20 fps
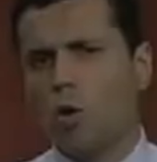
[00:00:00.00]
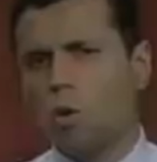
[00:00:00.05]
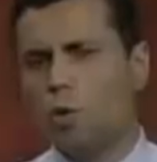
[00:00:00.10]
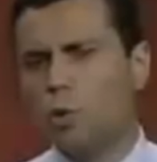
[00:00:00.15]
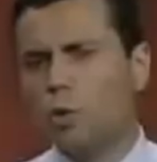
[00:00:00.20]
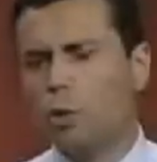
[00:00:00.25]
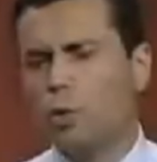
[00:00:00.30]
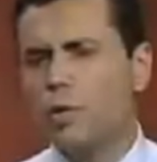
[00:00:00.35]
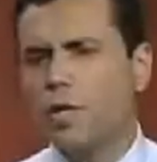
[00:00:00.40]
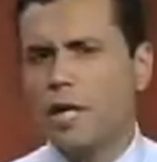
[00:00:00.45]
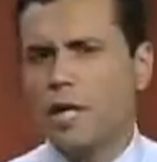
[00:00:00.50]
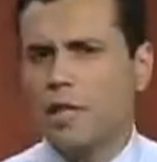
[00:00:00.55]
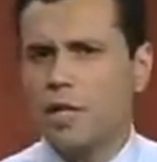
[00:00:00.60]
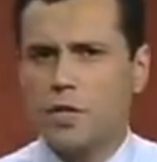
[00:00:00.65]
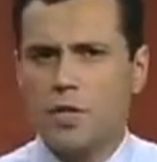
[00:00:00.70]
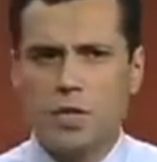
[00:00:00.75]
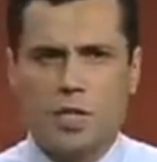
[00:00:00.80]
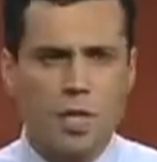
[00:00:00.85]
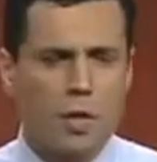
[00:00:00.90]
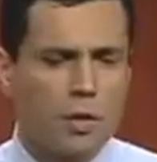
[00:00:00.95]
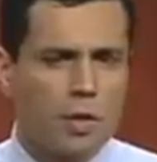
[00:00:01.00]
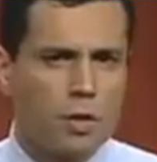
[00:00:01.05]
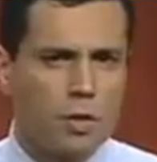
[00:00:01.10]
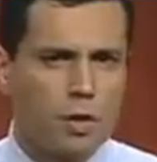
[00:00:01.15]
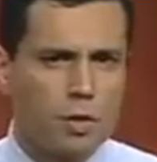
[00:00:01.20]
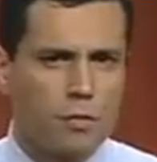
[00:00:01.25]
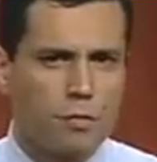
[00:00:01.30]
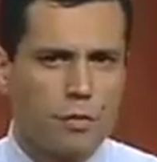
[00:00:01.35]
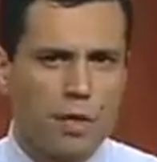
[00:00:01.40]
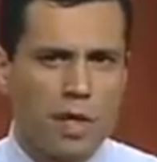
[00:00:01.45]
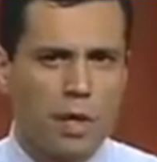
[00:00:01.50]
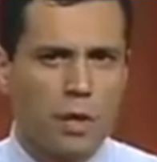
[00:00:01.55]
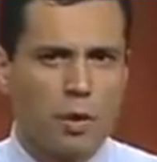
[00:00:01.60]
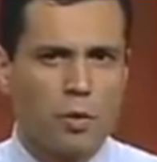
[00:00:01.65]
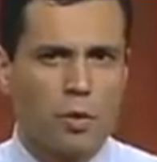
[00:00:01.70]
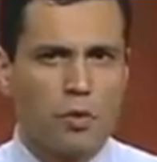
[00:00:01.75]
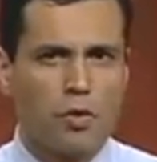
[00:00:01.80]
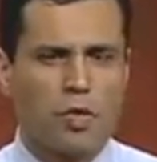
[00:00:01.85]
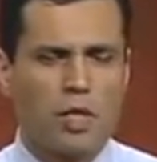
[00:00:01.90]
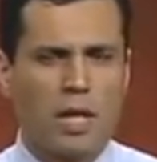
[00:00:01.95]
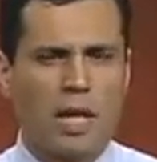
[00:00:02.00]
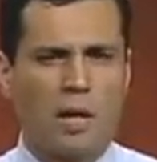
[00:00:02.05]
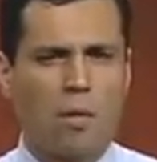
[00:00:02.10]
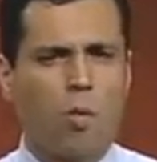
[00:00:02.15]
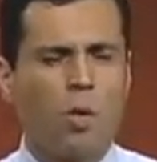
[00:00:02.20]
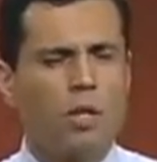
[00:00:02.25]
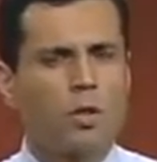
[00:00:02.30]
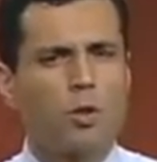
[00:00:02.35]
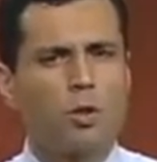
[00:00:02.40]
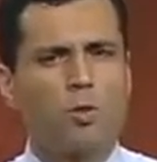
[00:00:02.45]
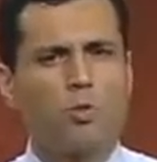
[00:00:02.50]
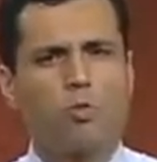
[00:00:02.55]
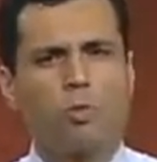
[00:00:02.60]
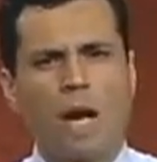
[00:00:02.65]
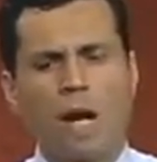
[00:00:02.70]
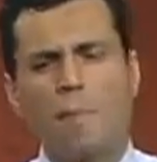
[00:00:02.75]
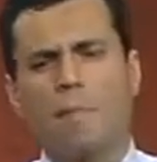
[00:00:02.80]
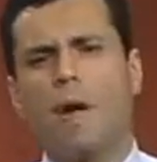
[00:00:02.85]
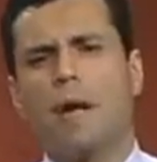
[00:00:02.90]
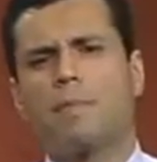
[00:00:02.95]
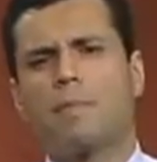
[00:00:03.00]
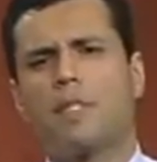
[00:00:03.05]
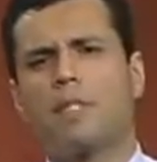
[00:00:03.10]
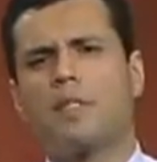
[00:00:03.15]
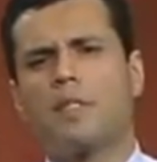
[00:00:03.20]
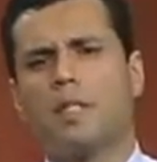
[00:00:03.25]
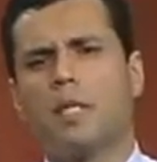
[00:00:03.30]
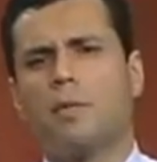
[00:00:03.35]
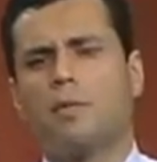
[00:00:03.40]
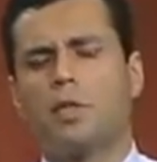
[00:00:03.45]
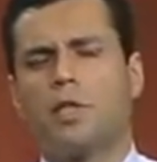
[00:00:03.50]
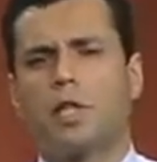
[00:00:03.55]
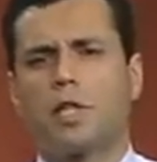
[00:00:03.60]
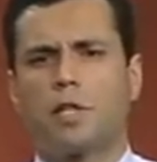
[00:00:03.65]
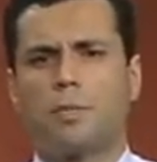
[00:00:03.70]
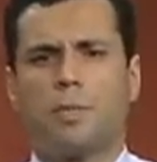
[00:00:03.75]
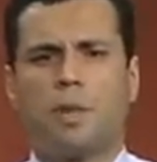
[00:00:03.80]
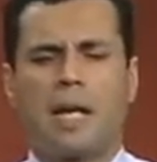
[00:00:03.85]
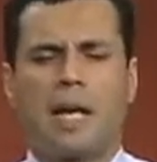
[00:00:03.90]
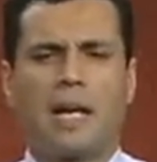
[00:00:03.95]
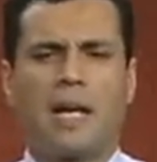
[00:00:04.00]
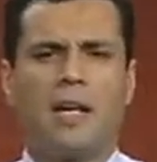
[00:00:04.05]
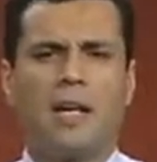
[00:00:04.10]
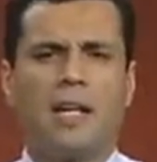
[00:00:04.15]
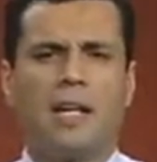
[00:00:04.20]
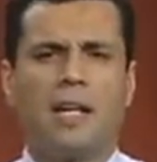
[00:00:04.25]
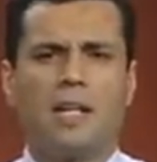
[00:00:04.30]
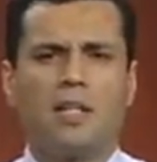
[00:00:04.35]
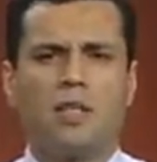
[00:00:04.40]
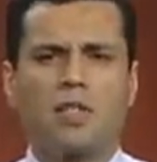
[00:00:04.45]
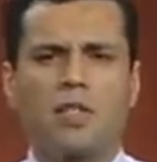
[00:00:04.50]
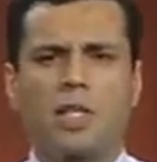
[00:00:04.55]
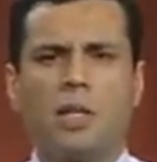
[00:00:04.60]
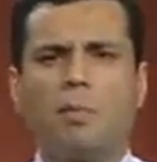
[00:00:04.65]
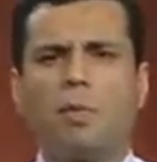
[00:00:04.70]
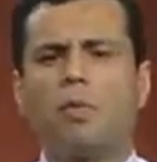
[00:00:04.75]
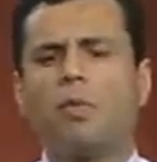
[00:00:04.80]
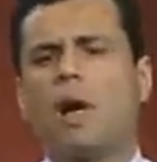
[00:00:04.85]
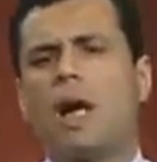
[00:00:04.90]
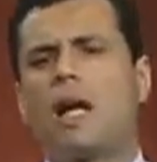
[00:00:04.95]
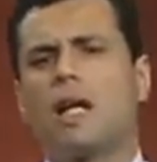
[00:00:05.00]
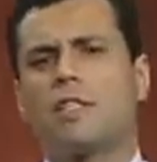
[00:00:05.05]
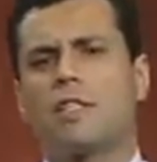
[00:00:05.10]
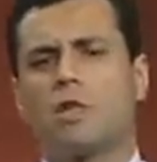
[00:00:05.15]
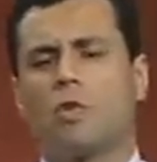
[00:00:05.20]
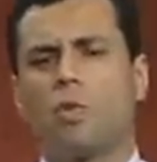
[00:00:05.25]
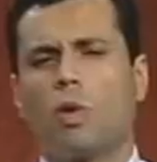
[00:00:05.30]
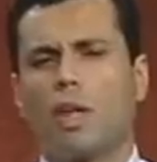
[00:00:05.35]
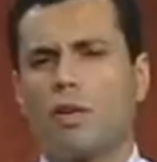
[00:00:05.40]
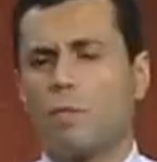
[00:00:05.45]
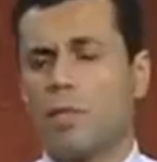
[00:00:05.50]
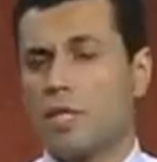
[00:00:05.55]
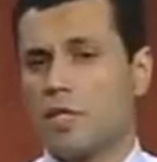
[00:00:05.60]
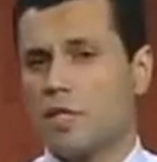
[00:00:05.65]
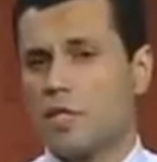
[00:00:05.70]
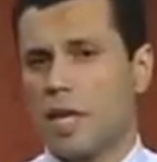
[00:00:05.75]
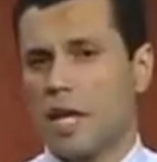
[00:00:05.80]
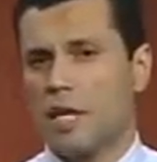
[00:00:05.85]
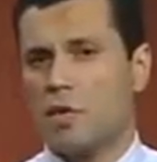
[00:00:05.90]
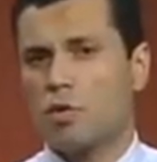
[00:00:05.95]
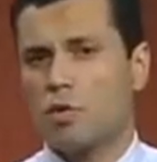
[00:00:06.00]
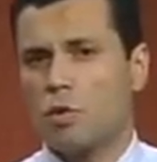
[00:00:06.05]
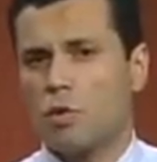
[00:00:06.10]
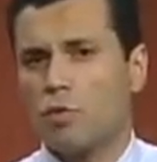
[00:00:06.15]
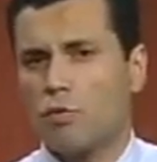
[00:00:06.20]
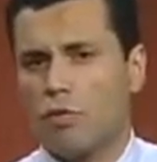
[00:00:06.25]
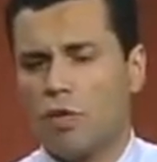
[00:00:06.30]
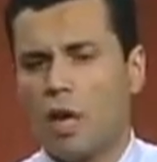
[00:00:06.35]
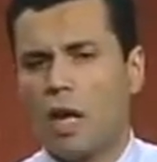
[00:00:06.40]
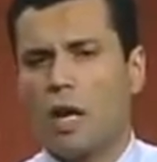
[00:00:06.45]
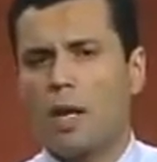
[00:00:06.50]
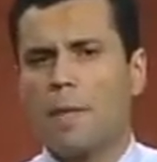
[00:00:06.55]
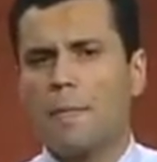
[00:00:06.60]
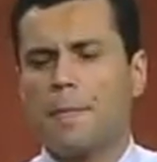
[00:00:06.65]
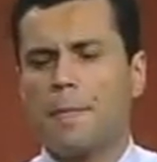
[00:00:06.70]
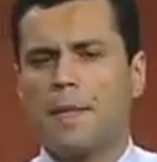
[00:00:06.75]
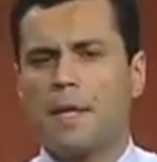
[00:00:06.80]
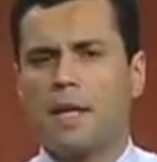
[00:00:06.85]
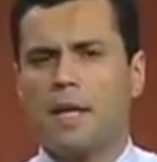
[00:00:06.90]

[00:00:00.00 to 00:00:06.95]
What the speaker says: Concluding this series of videos, I want to wrap up the subject by summarizing what I've been saying so far.